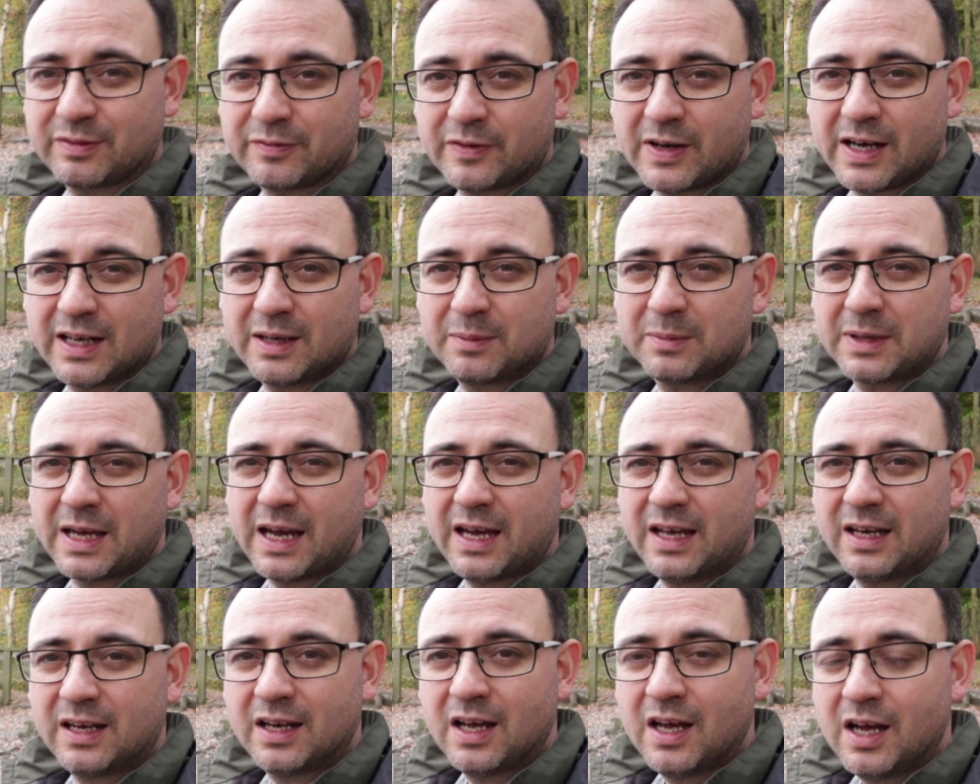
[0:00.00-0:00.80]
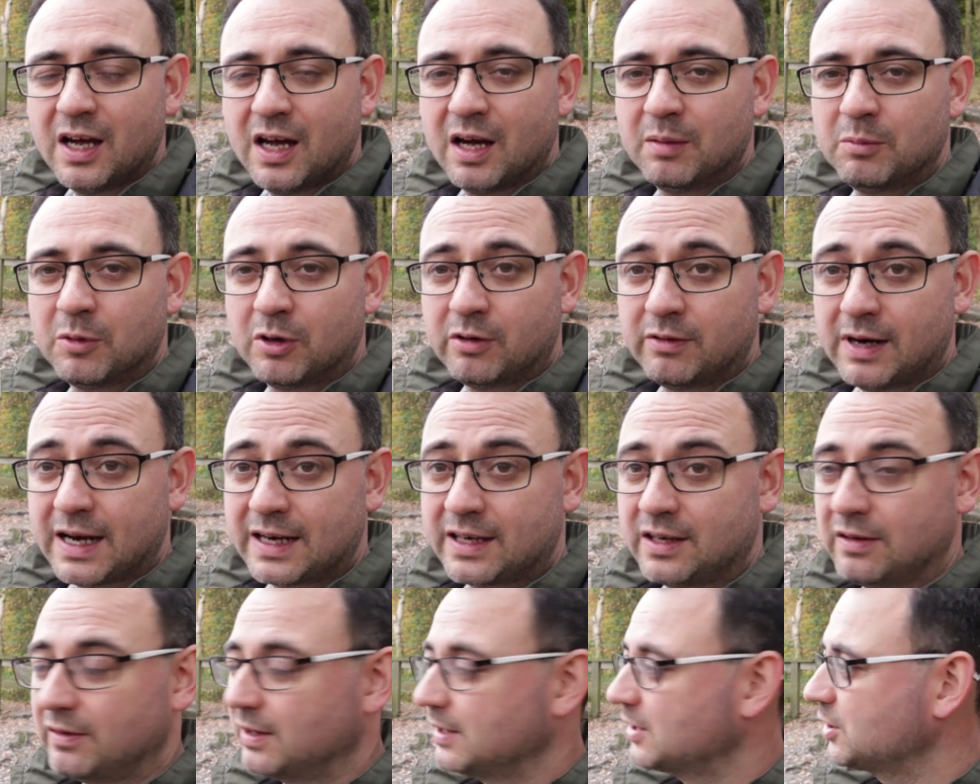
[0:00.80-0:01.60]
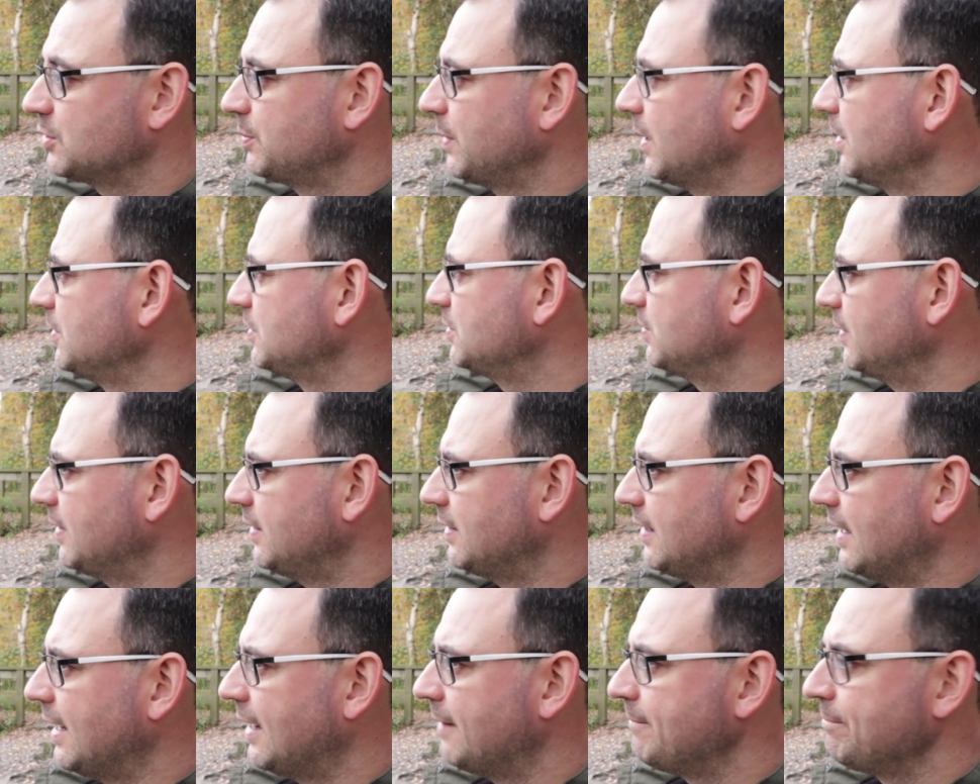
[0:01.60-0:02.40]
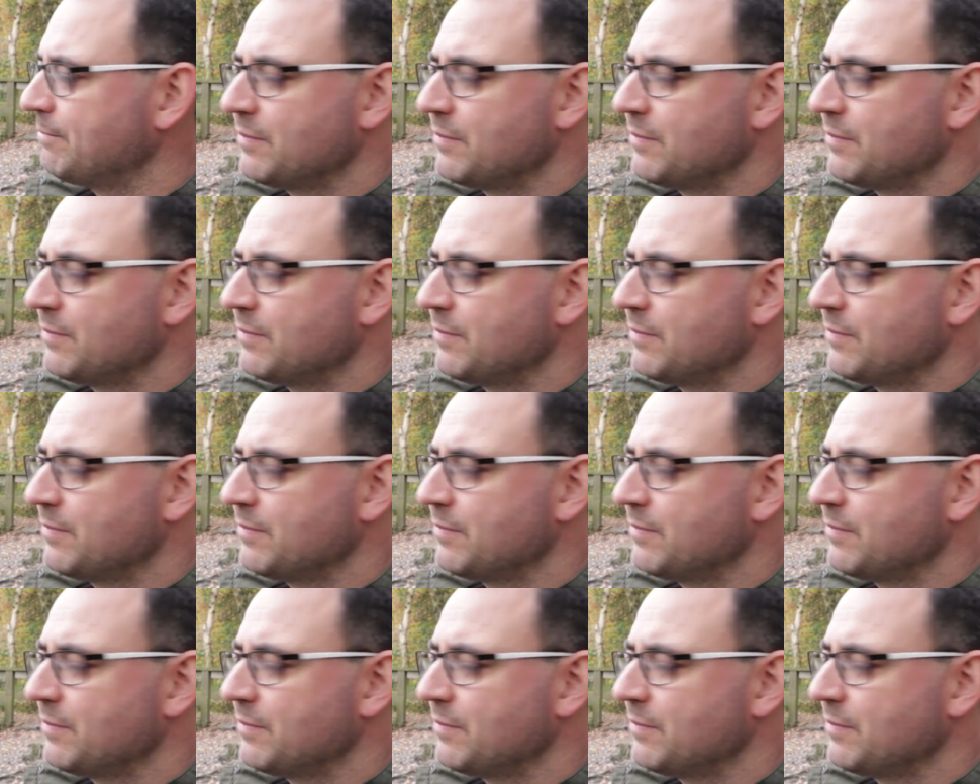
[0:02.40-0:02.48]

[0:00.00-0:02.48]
I find I'm getting a more accurate exposure with that.